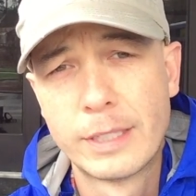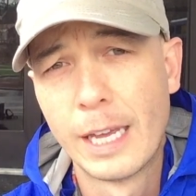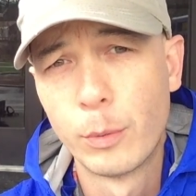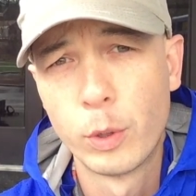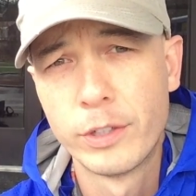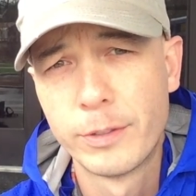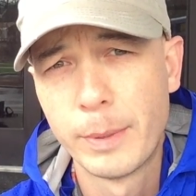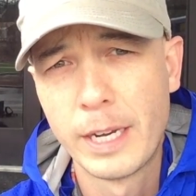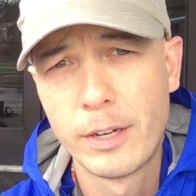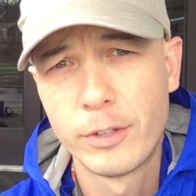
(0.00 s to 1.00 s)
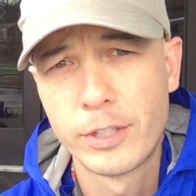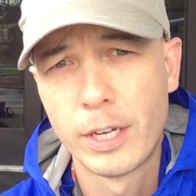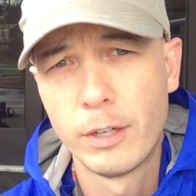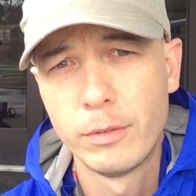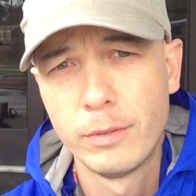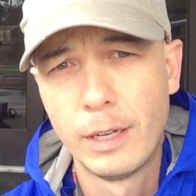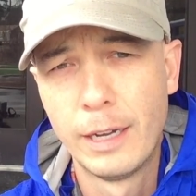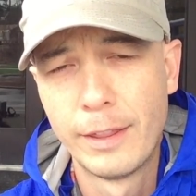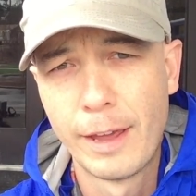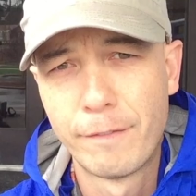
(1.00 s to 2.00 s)
10 words a minute or so
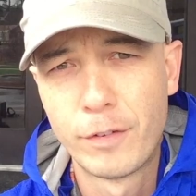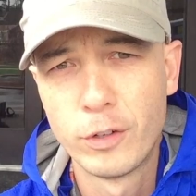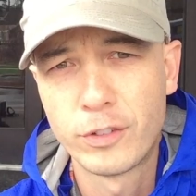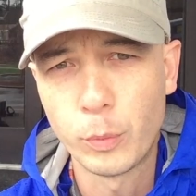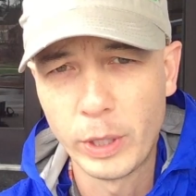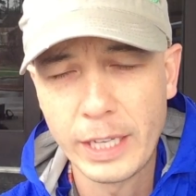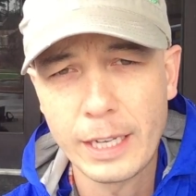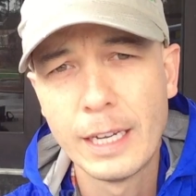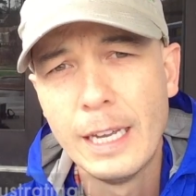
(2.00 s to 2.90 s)
that first week.